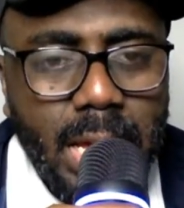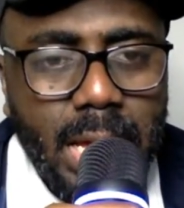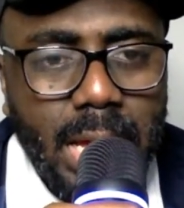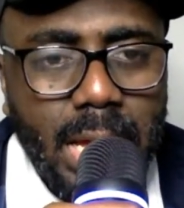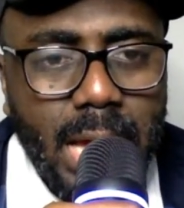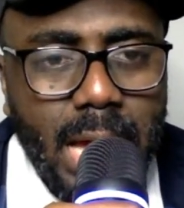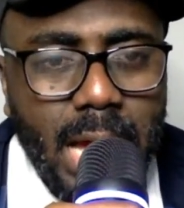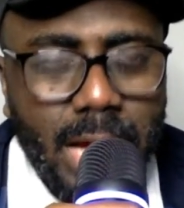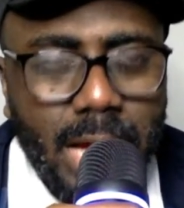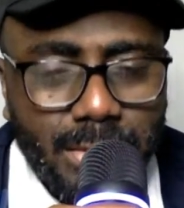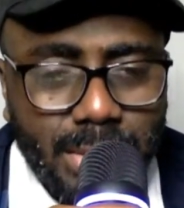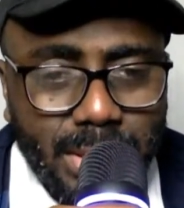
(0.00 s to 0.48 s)

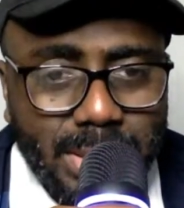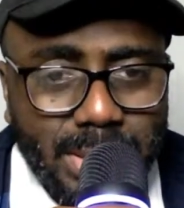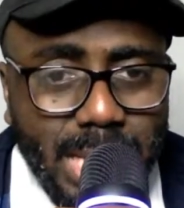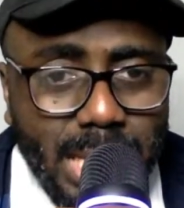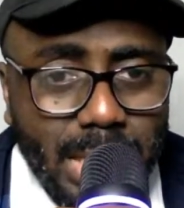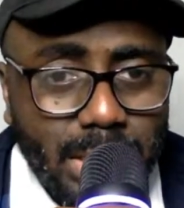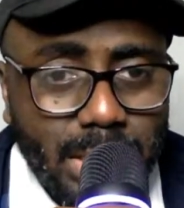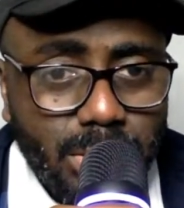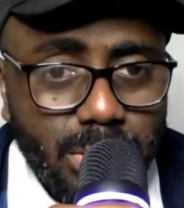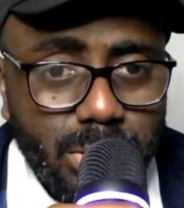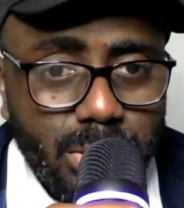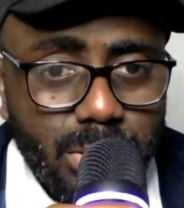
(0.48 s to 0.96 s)
Andre
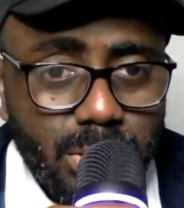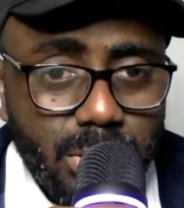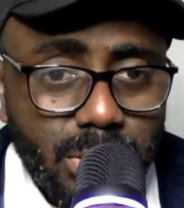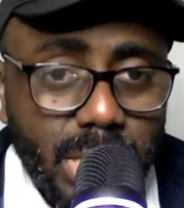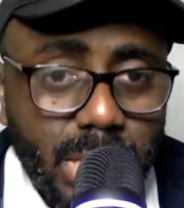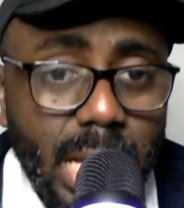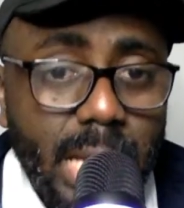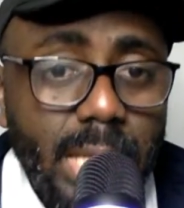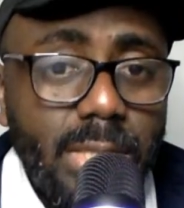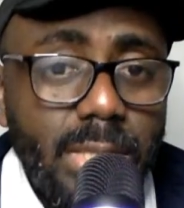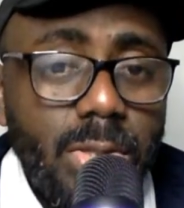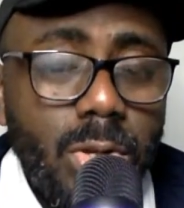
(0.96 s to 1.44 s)
Santos
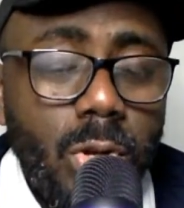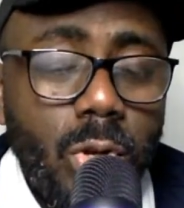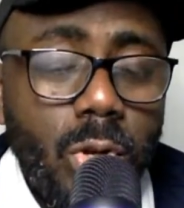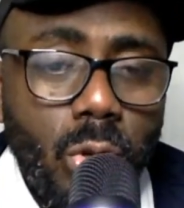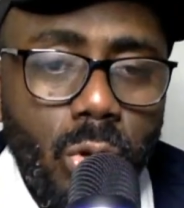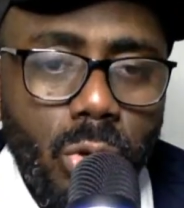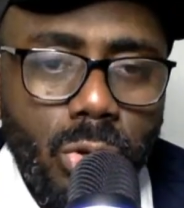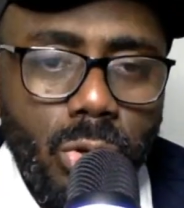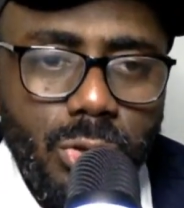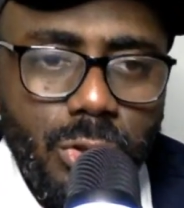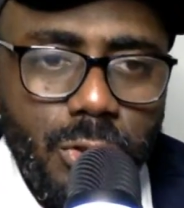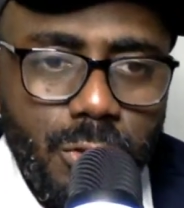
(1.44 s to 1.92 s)
that's
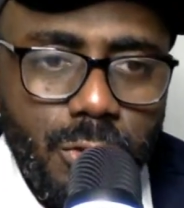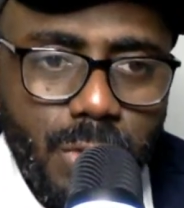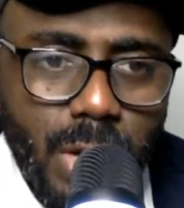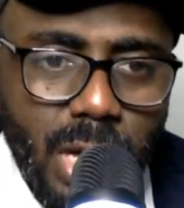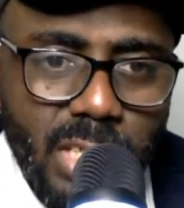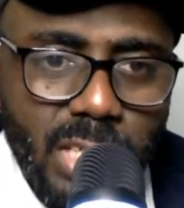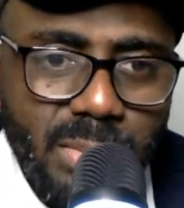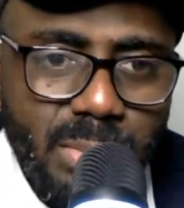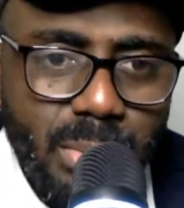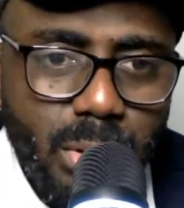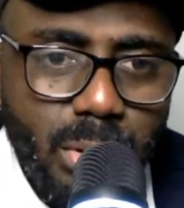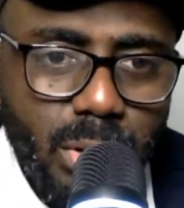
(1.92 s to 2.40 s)
unknown to
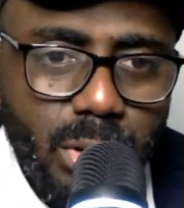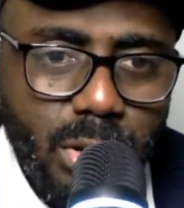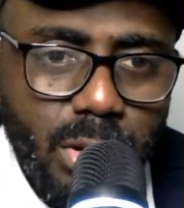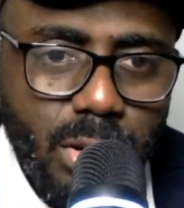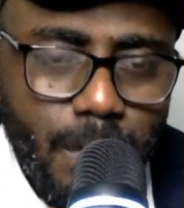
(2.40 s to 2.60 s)
Strasbourg.